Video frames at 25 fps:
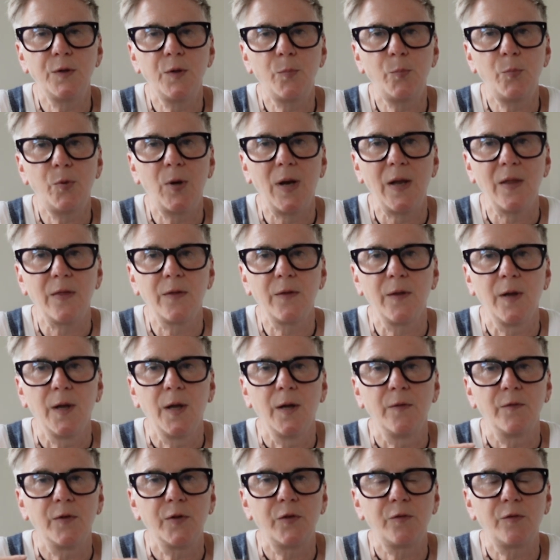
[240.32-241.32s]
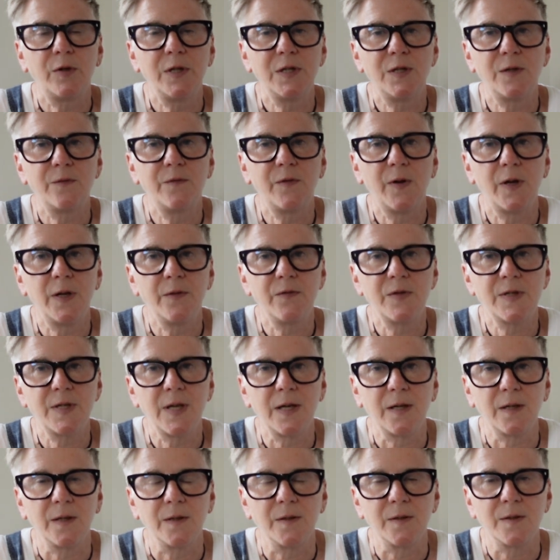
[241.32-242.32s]
the breath for 3 to 5
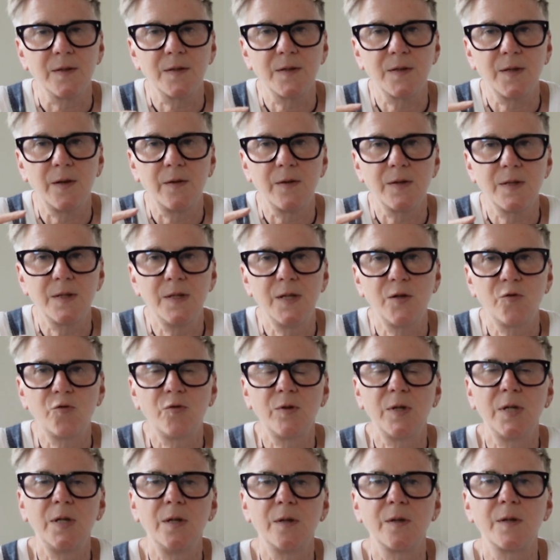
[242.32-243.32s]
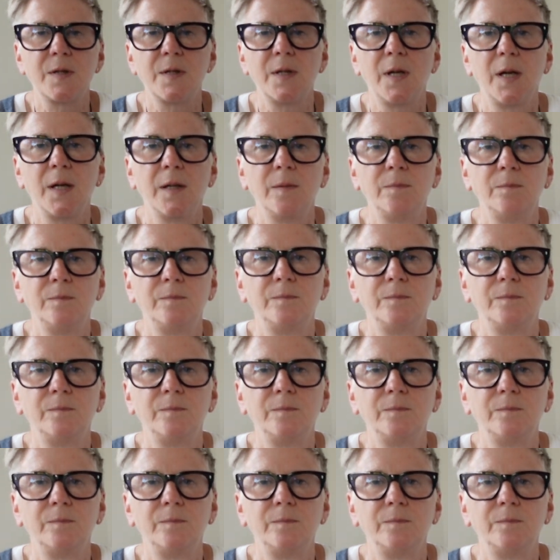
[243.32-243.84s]
seconds. So it literally looks like.